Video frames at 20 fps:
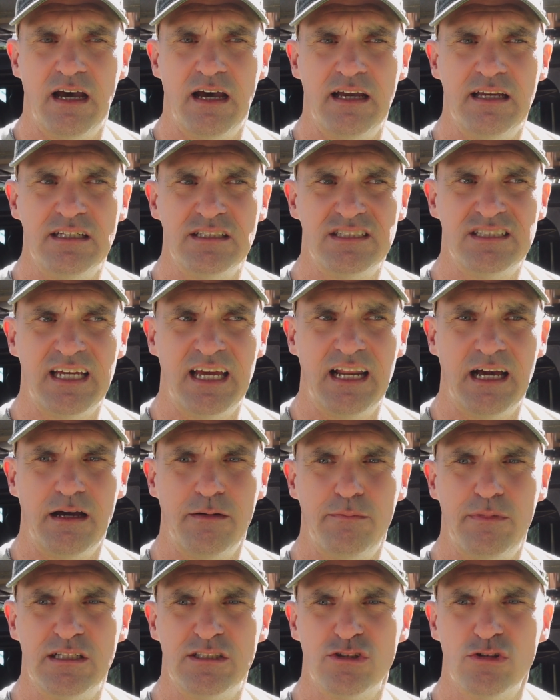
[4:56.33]
is set
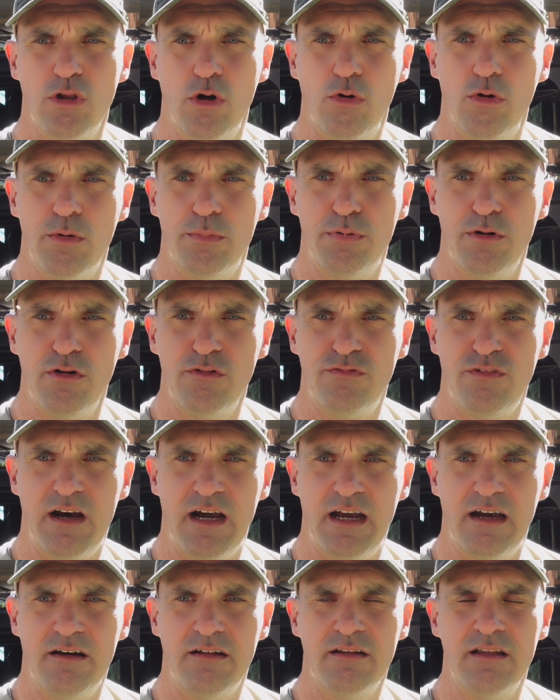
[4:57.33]
up. It's lower
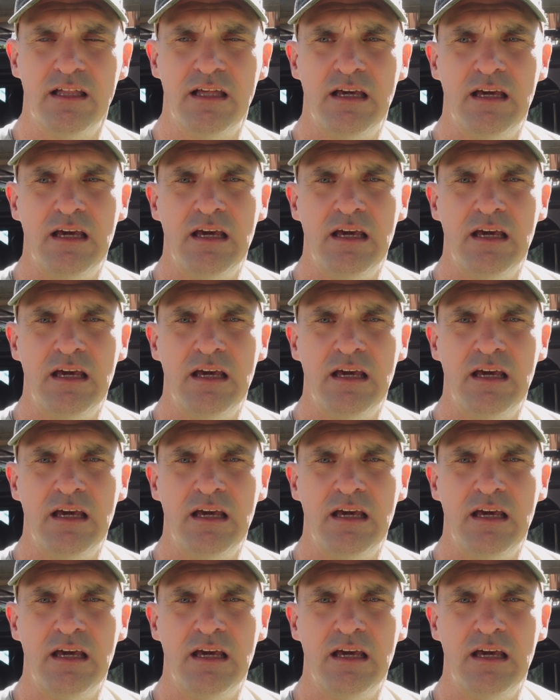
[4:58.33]
profile,